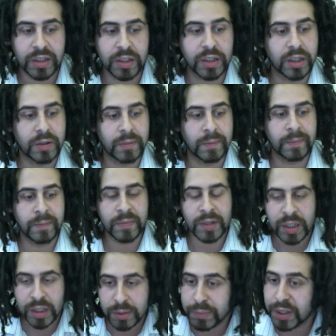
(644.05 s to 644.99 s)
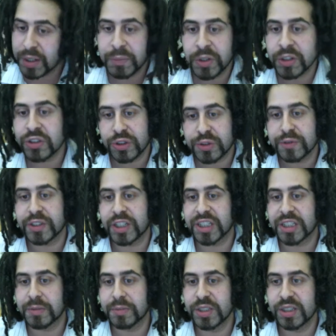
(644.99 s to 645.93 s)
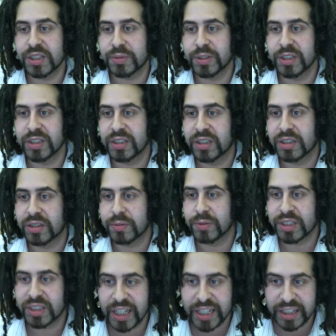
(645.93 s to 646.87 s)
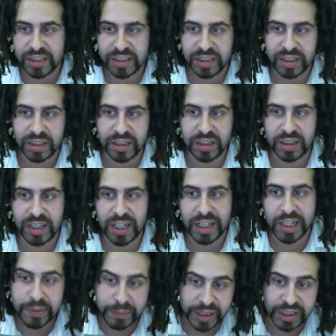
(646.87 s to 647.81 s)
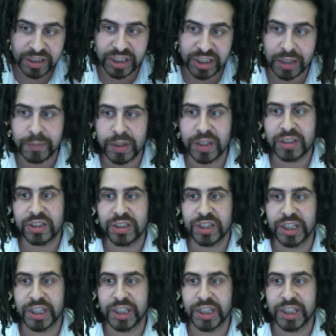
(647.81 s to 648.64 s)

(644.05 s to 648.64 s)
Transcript: But I'm not sure if customers would take to that image that much,